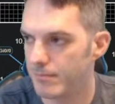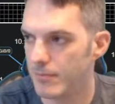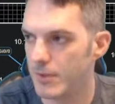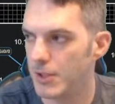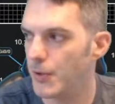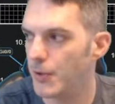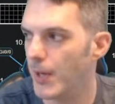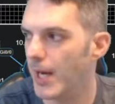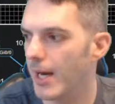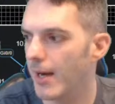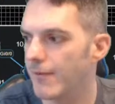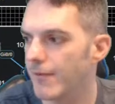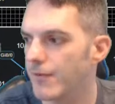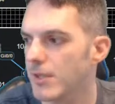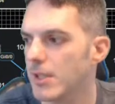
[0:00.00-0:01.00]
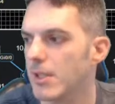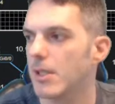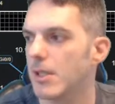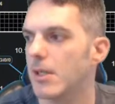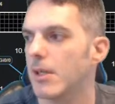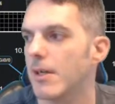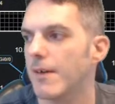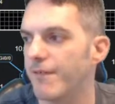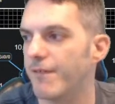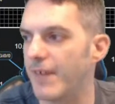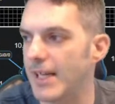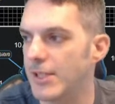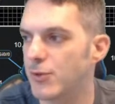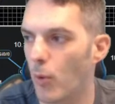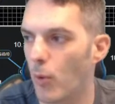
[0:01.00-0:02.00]
You have
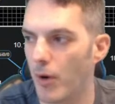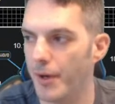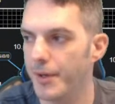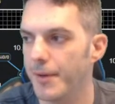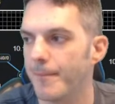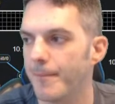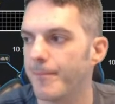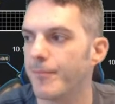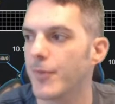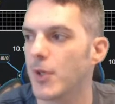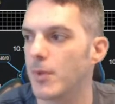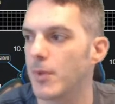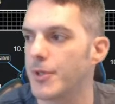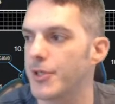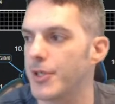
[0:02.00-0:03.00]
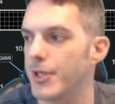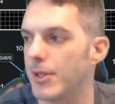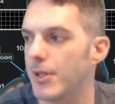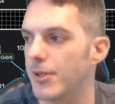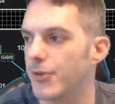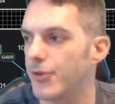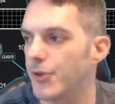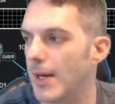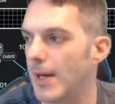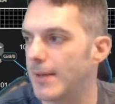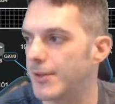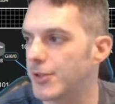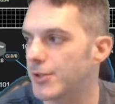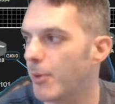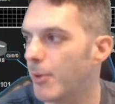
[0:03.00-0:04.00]
phase 1, which is you have the
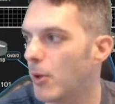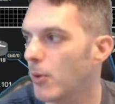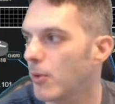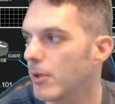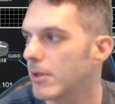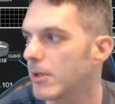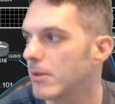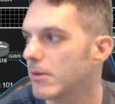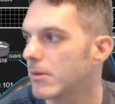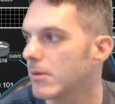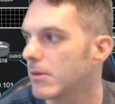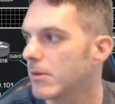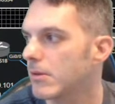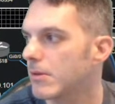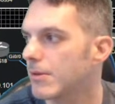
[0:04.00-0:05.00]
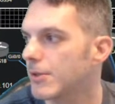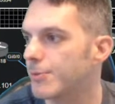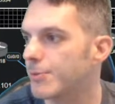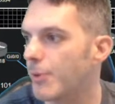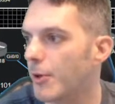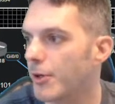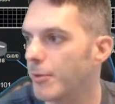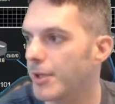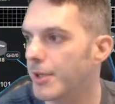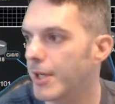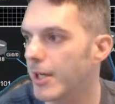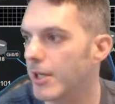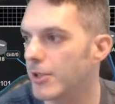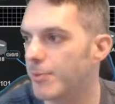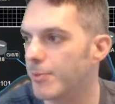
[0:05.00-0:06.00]
spoke to spoke communicate,
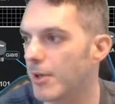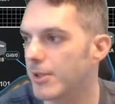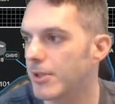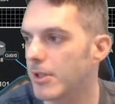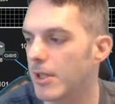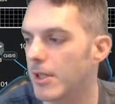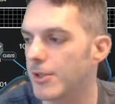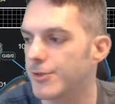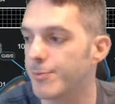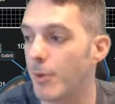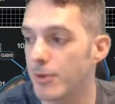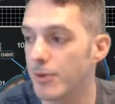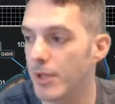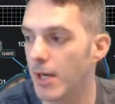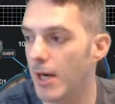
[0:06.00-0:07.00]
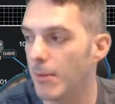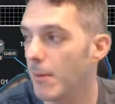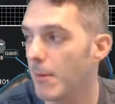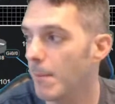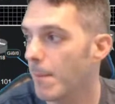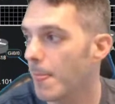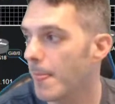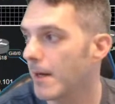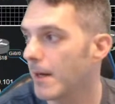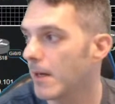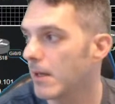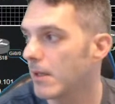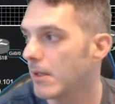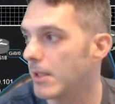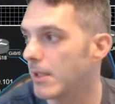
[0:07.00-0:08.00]
or spoke to hub
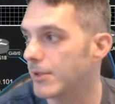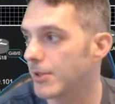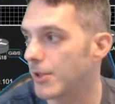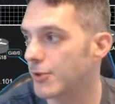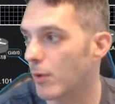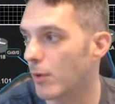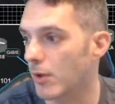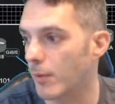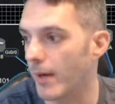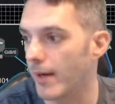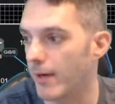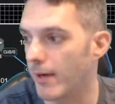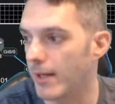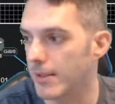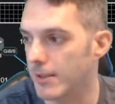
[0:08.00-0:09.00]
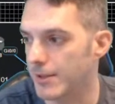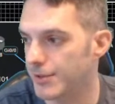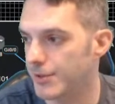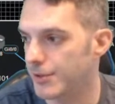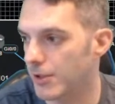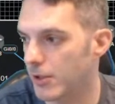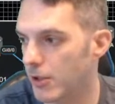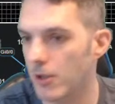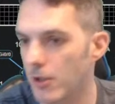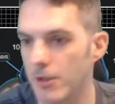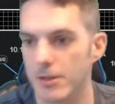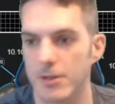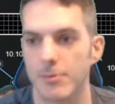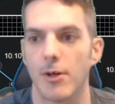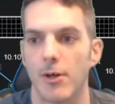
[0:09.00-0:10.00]
is all squared away, right? Because this is our current
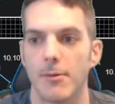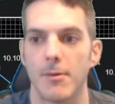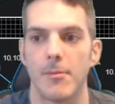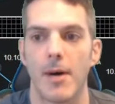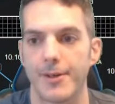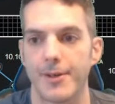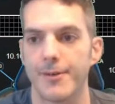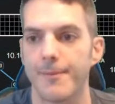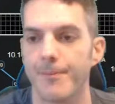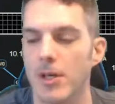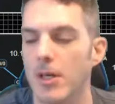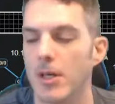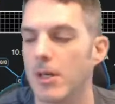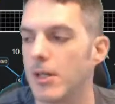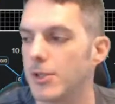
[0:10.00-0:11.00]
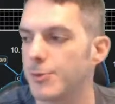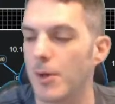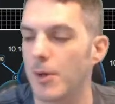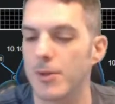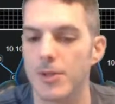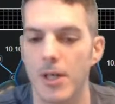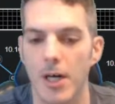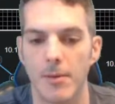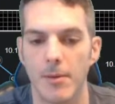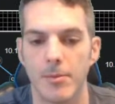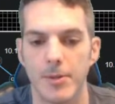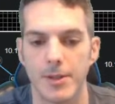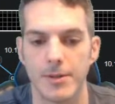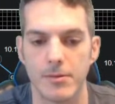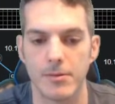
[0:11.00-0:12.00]
deployment model. Spoke to hub
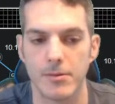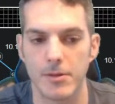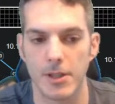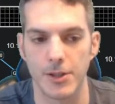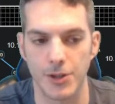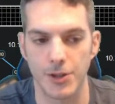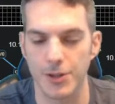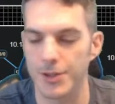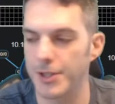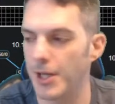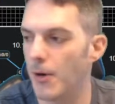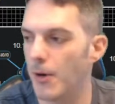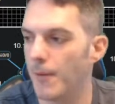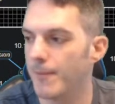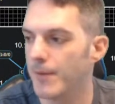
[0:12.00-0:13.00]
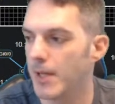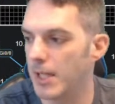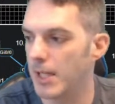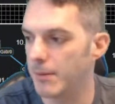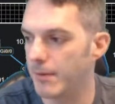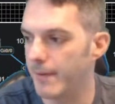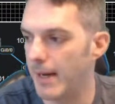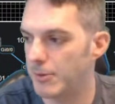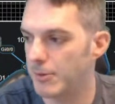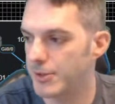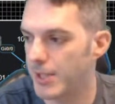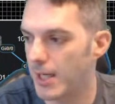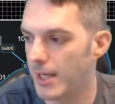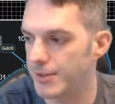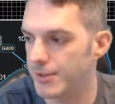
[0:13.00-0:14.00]
and is good to go. And then we've
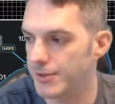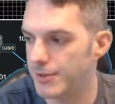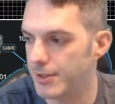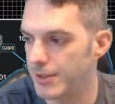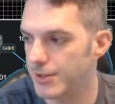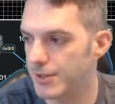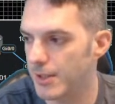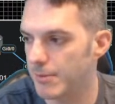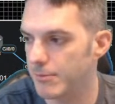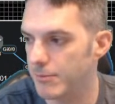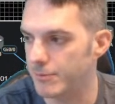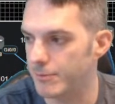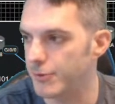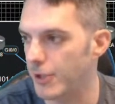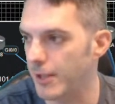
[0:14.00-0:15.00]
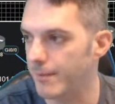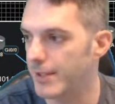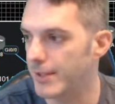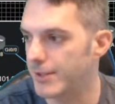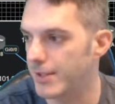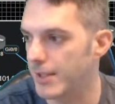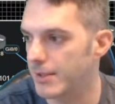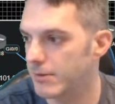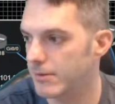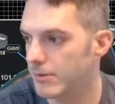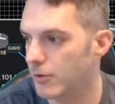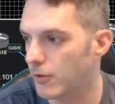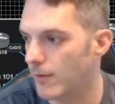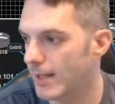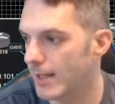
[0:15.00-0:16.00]
advertised these I'm sorry, that's not
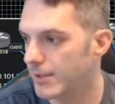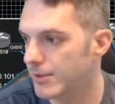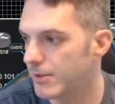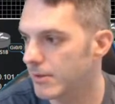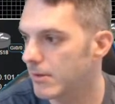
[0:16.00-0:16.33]
correct.